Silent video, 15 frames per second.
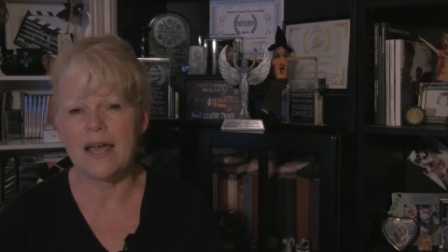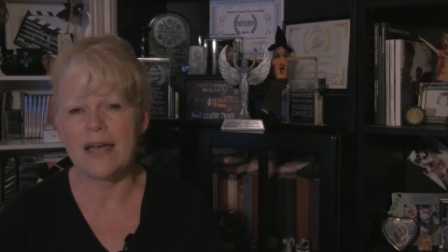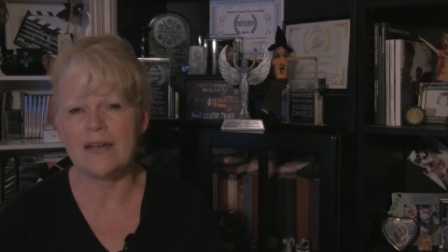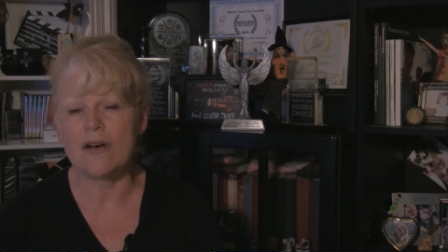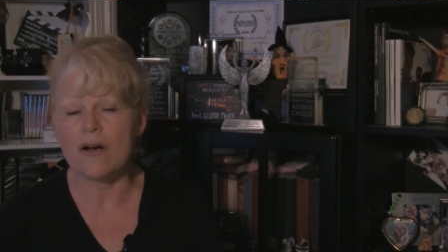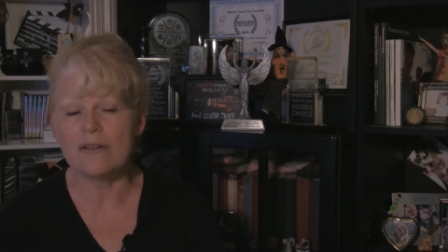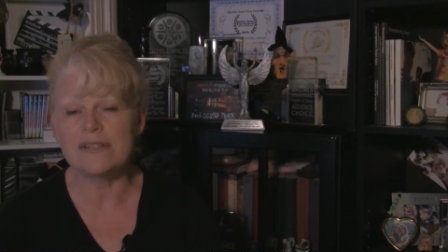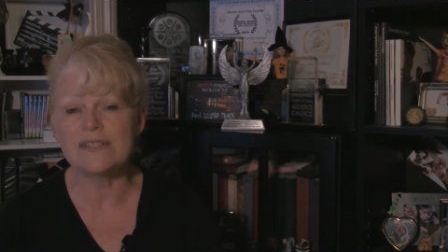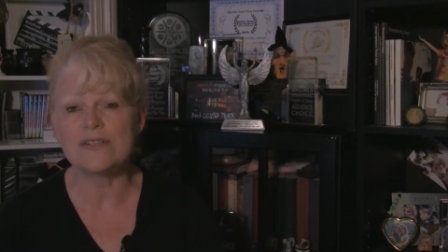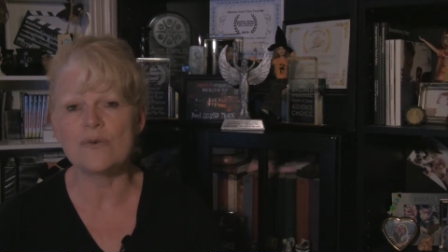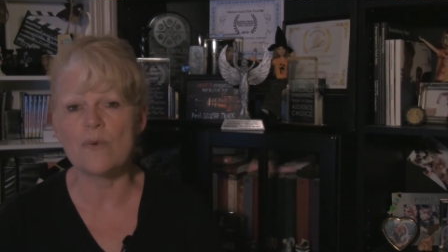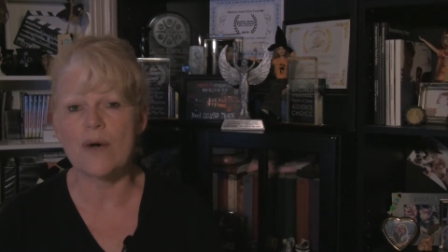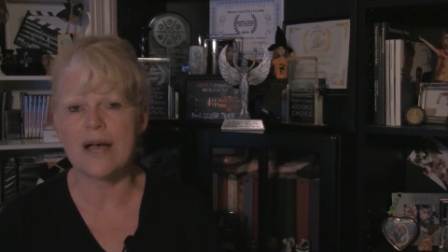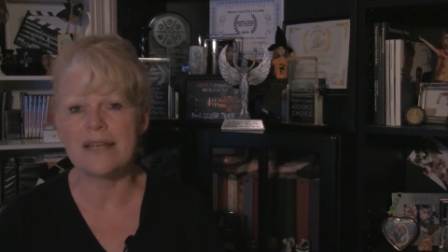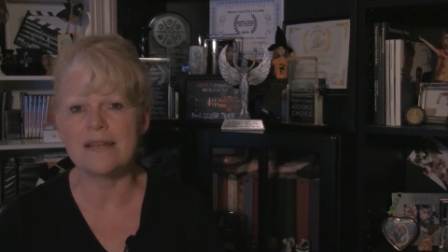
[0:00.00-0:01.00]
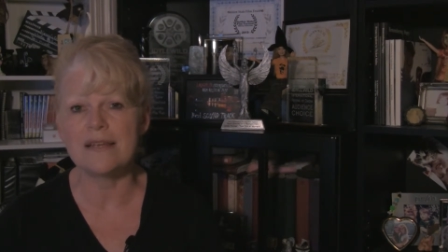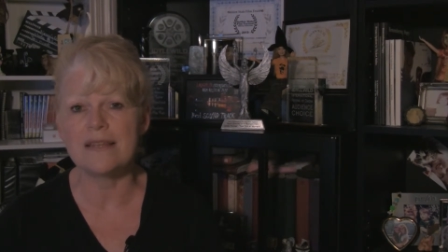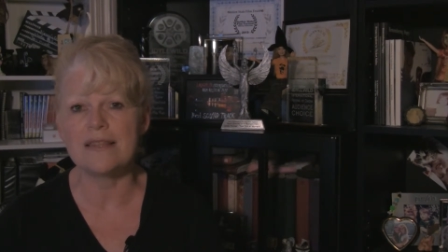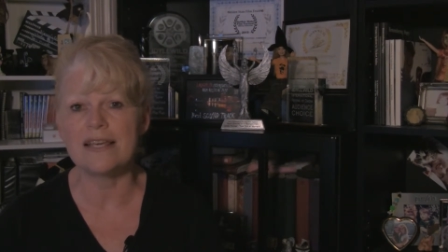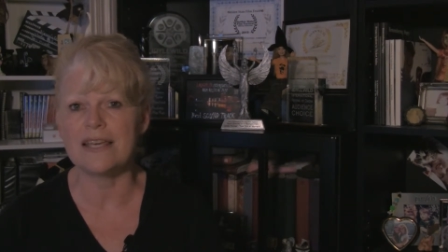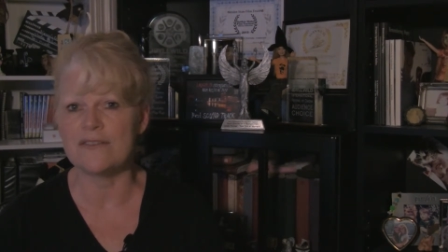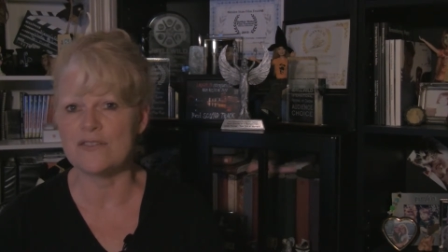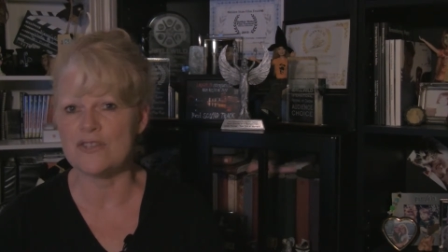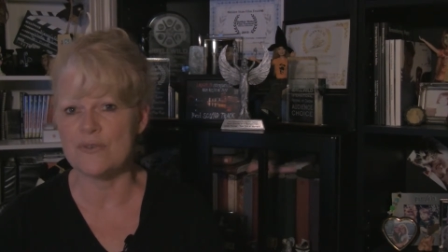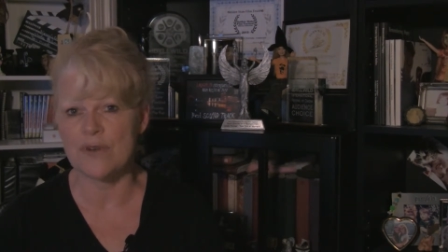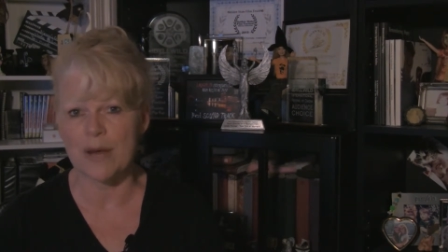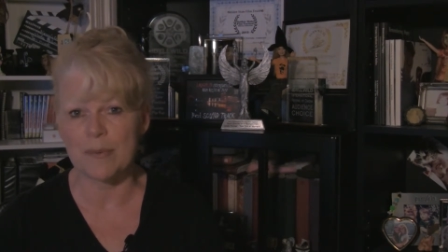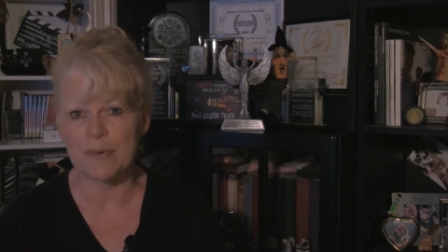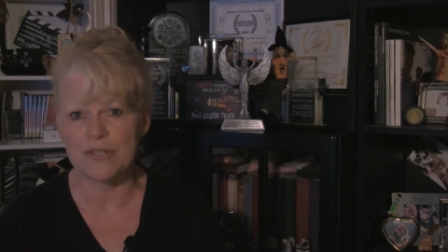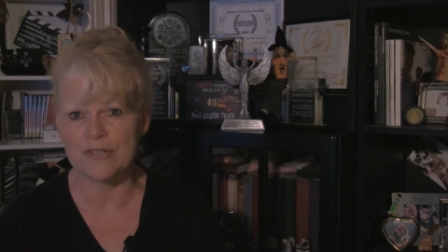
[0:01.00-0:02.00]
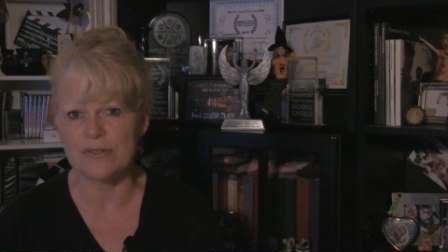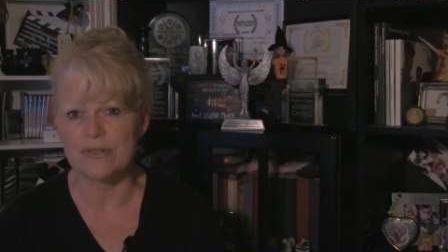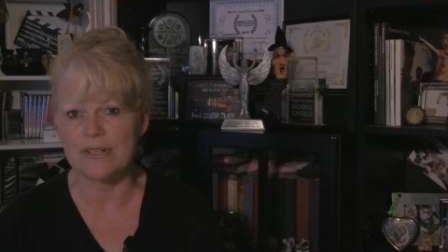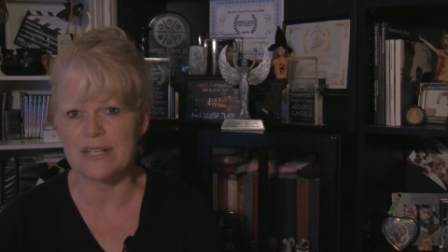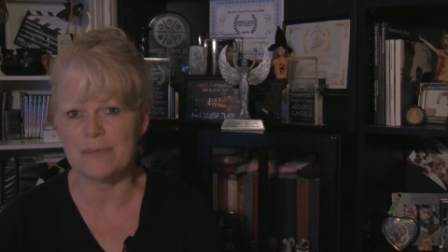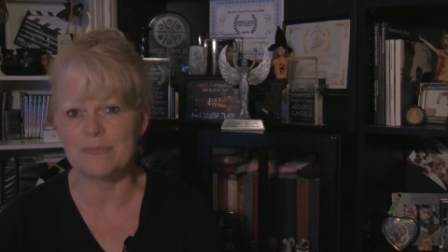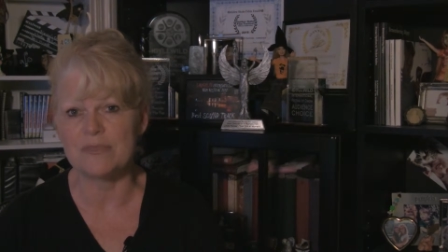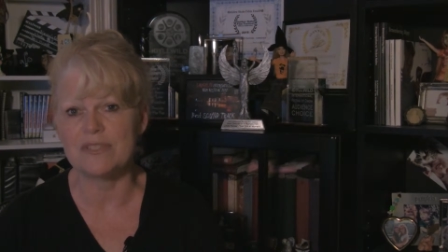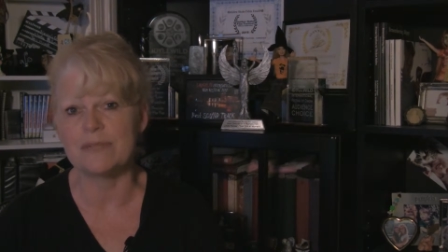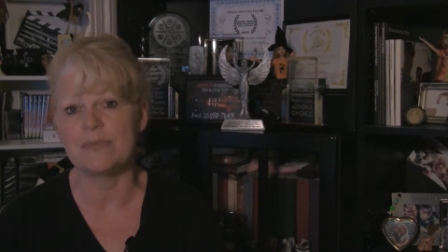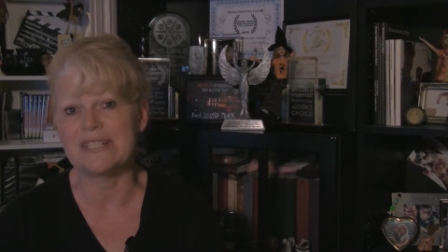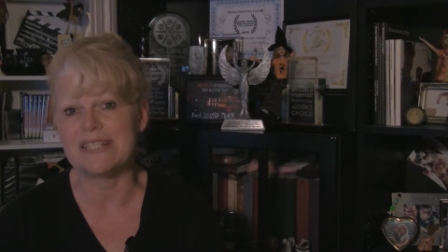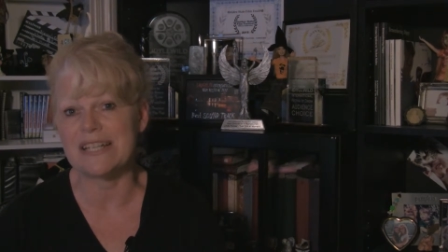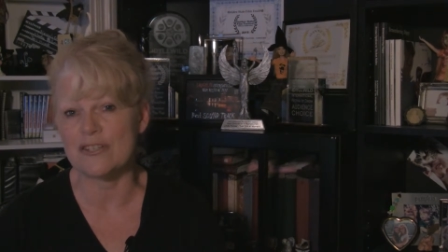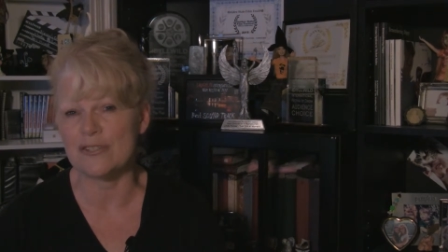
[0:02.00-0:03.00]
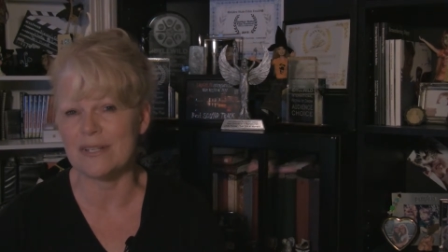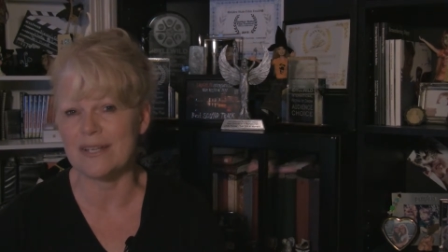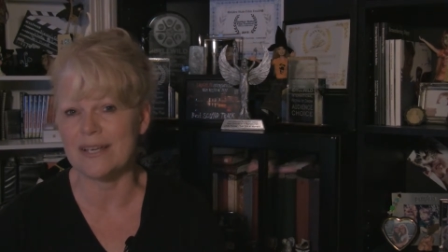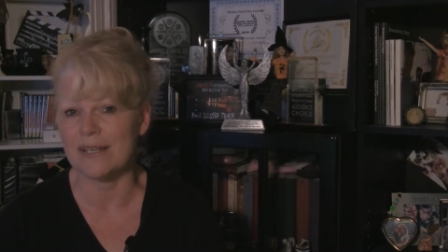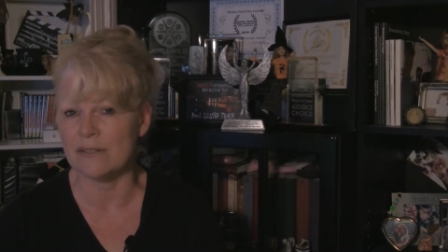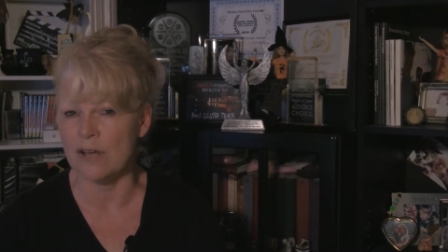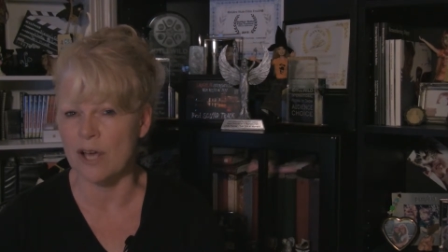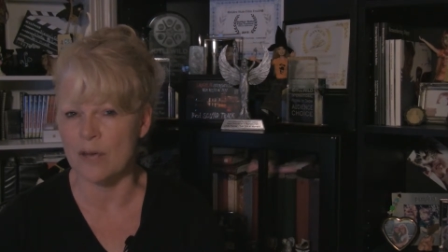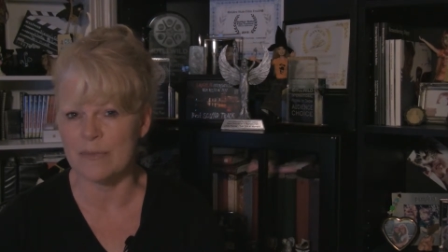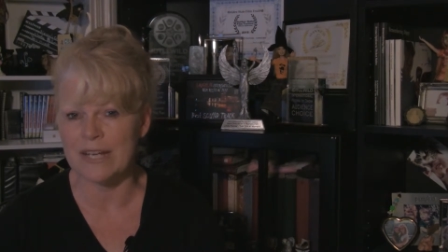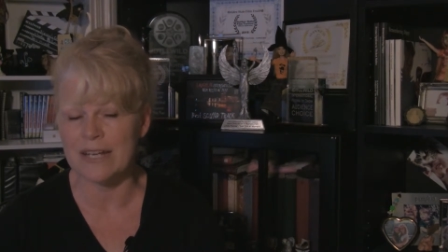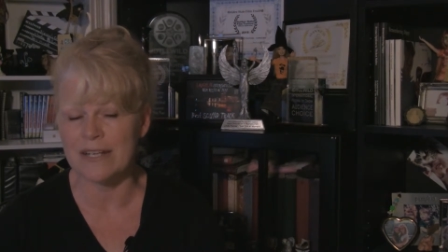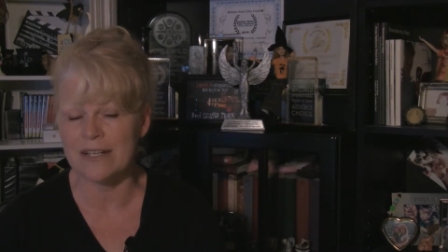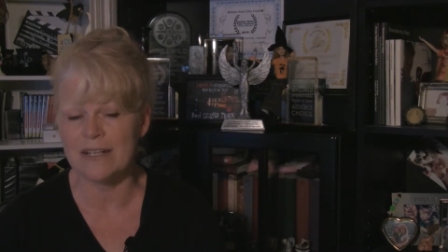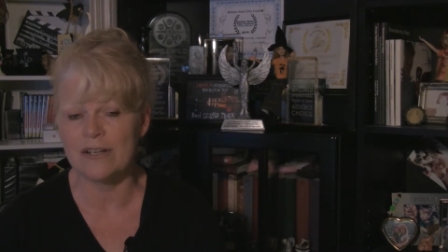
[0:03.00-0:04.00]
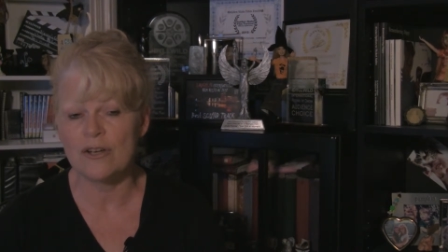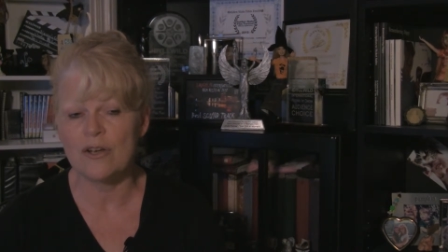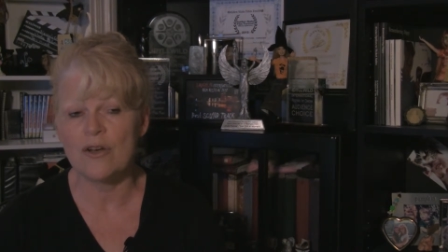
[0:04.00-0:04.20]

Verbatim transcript: and also one that gives you an opportunity to potentially get nominated